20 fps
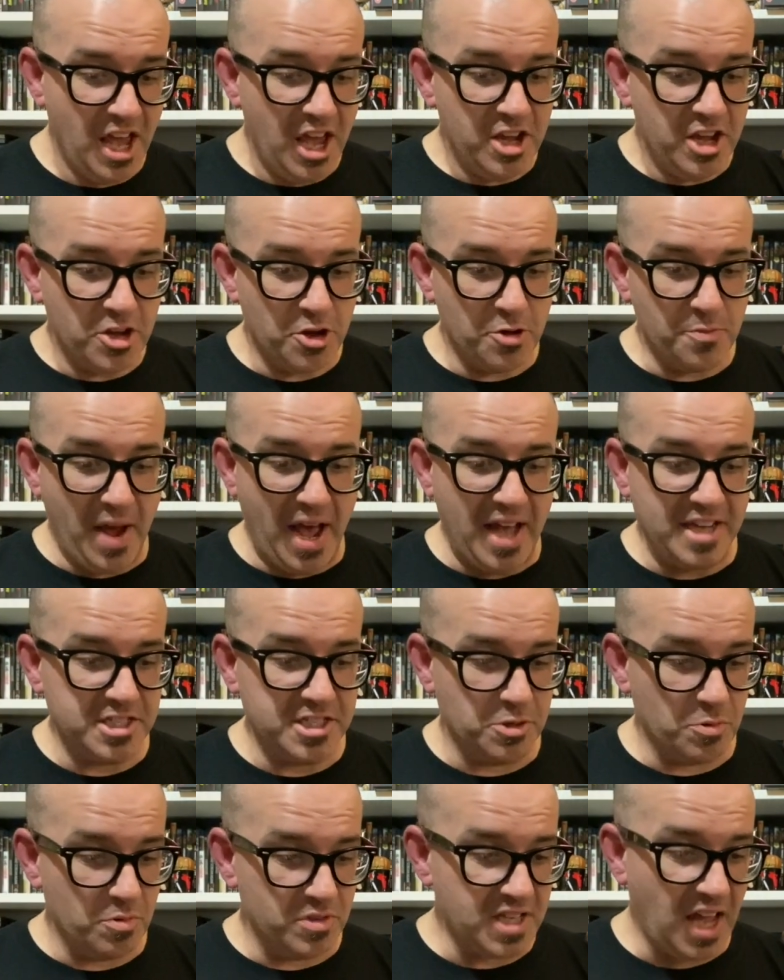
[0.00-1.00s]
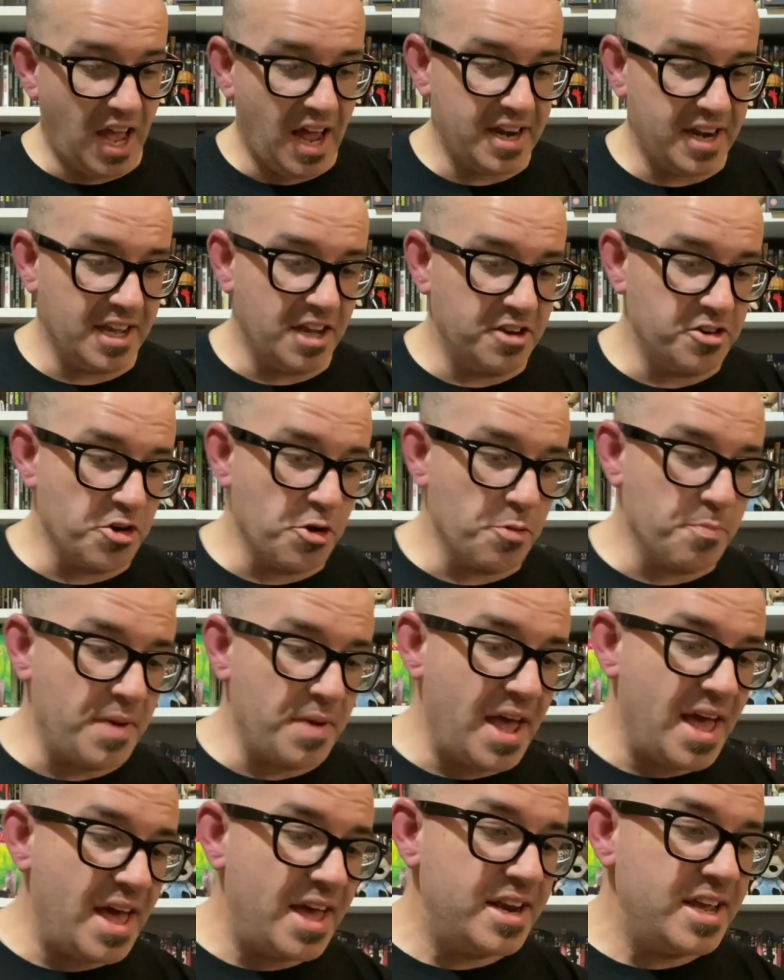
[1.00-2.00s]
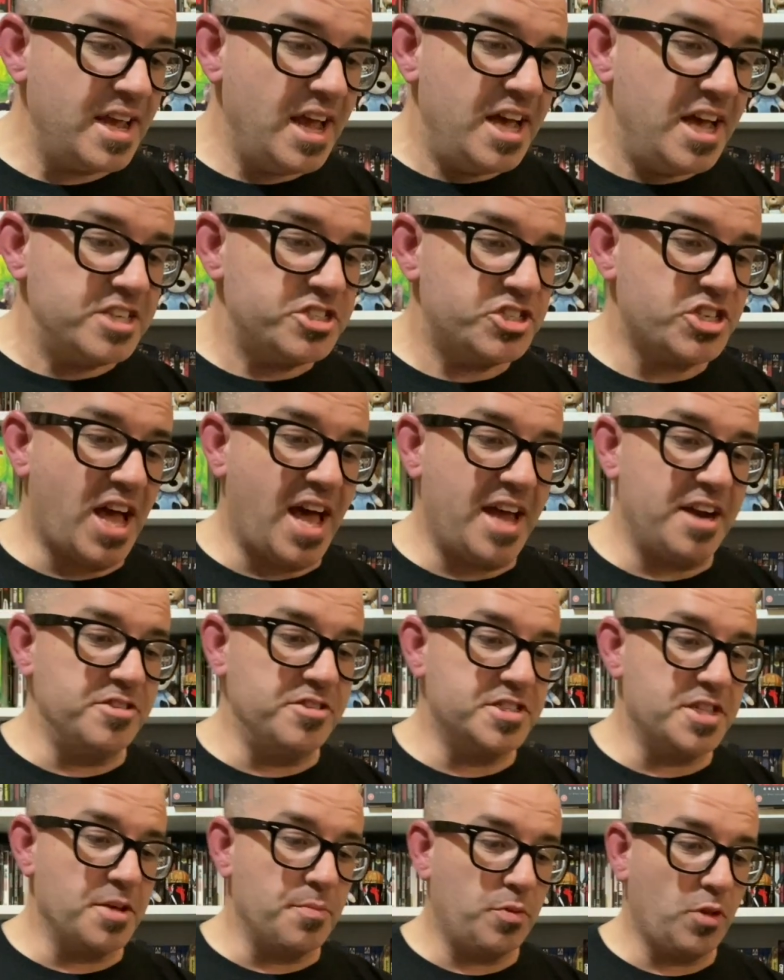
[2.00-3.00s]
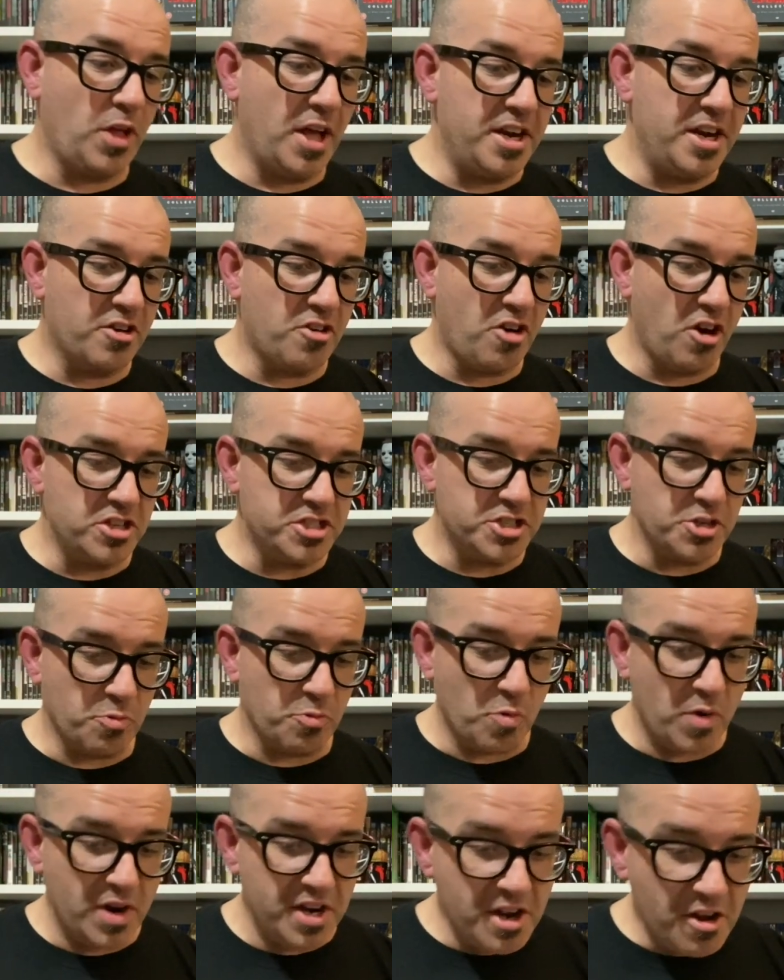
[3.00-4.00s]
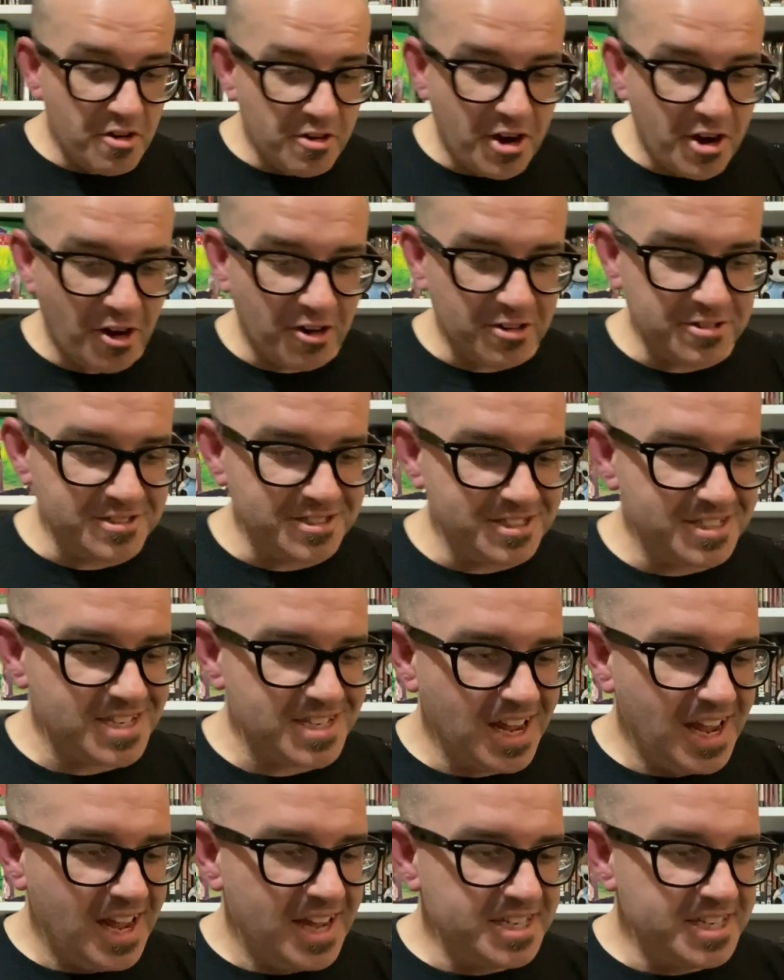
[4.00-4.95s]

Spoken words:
you imagined was hiding under your bed, shadows that played across your window curtains.